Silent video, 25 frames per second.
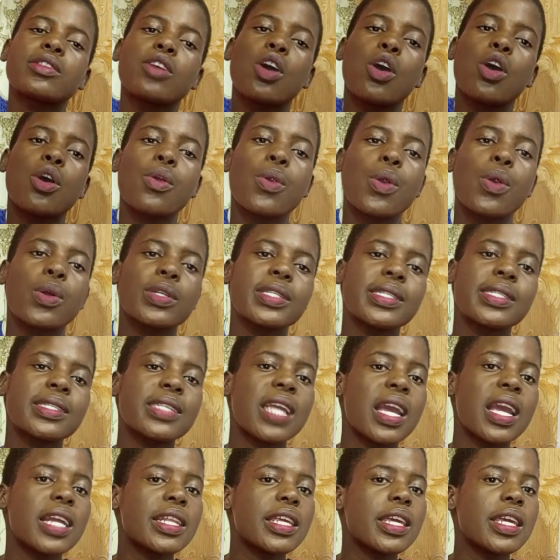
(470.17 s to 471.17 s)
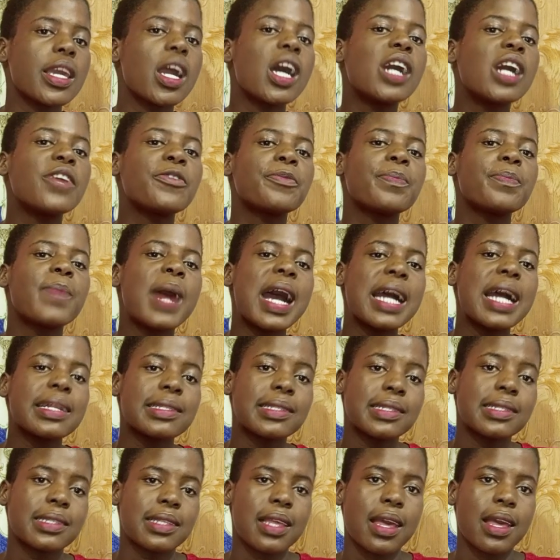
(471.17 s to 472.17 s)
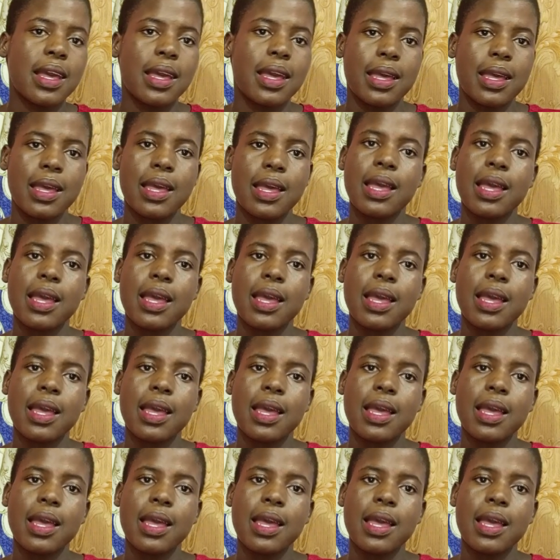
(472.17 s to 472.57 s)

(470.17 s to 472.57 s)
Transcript: thorough study of partner